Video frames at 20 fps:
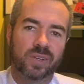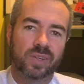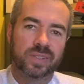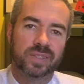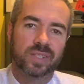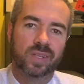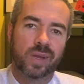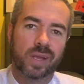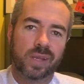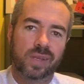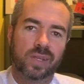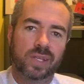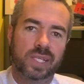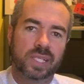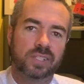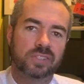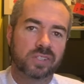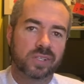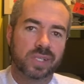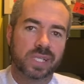online
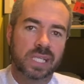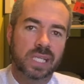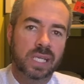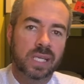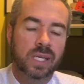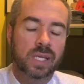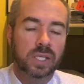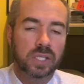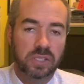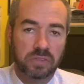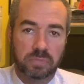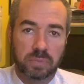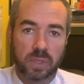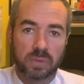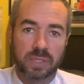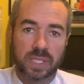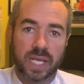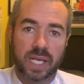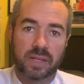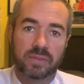learning journey. You've
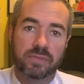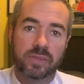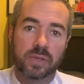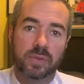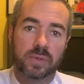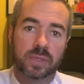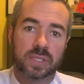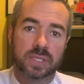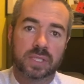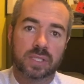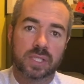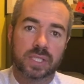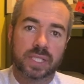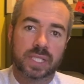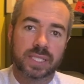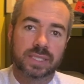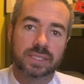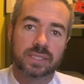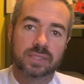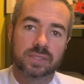probably had a few online
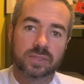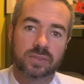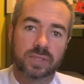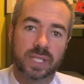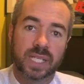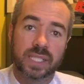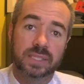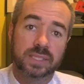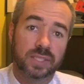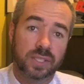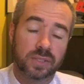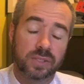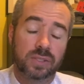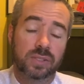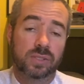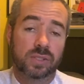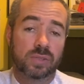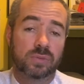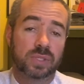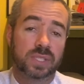lessons already, so
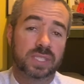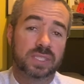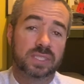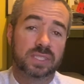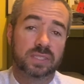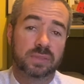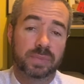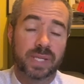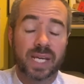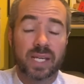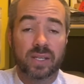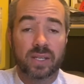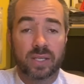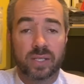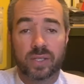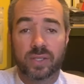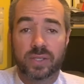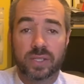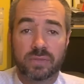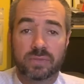you know what this is about. I
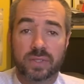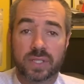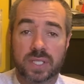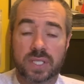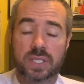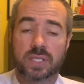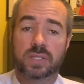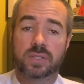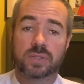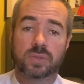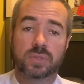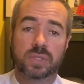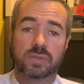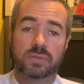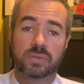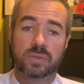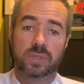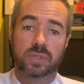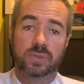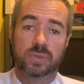know different teachers will do
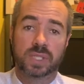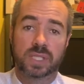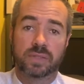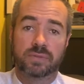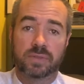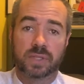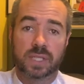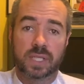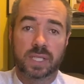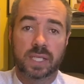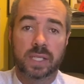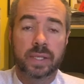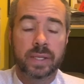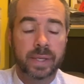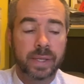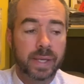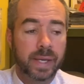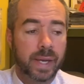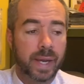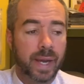it differently,
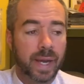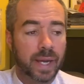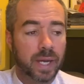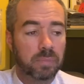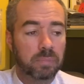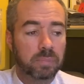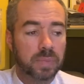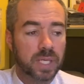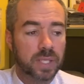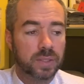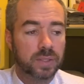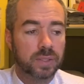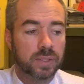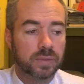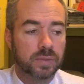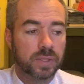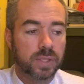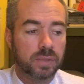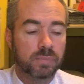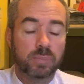but
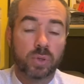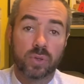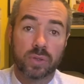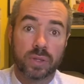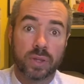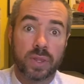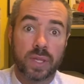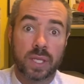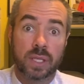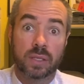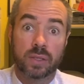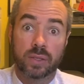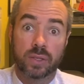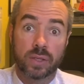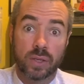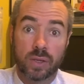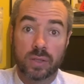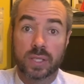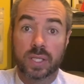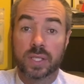the important thing to
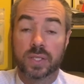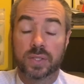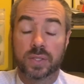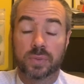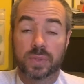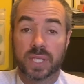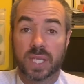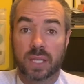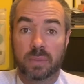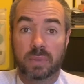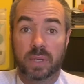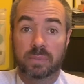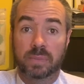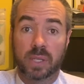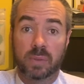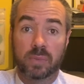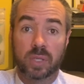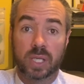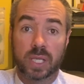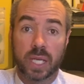note is that we keep up
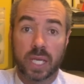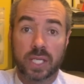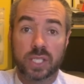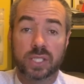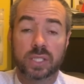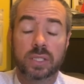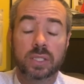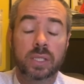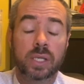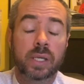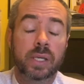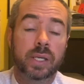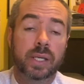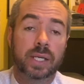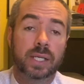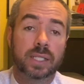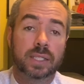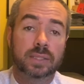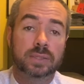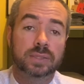communication,
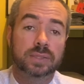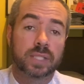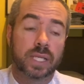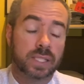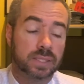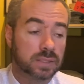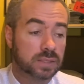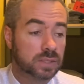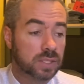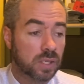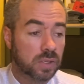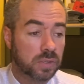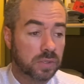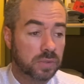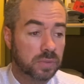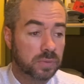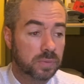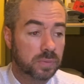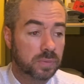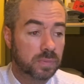and
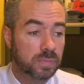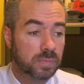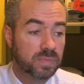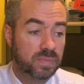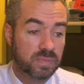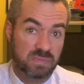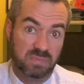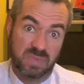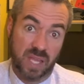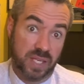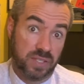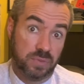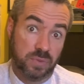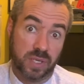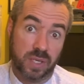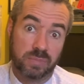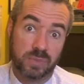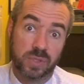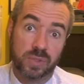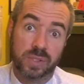so that's what
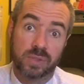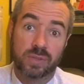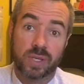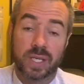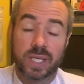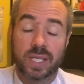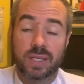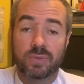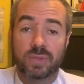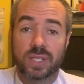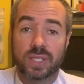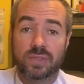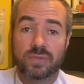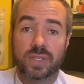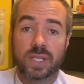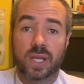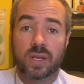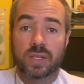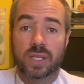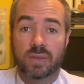I'm doing right here with this
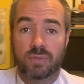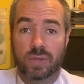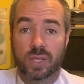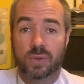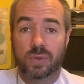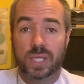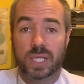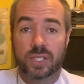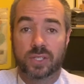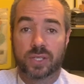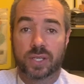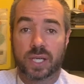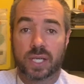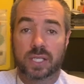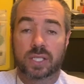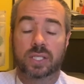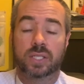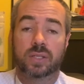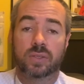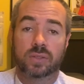video, giving you an
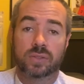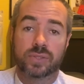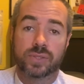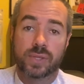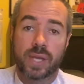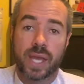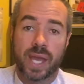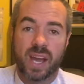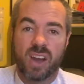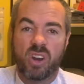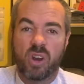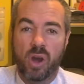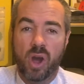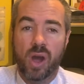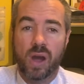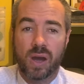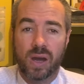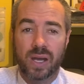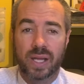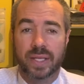introduction onto how
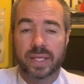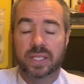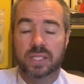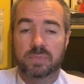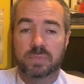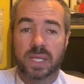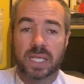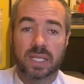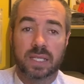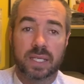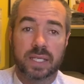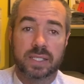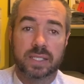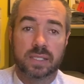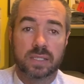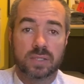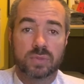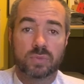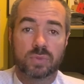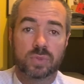I expect
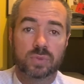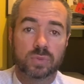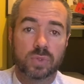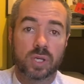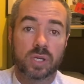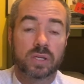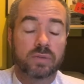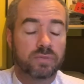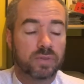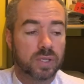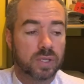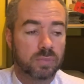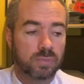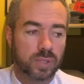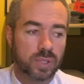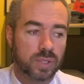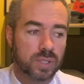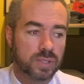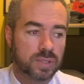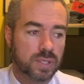lessons will work for
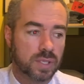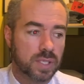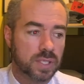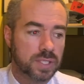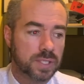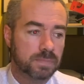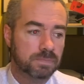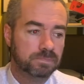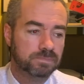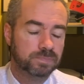computer science.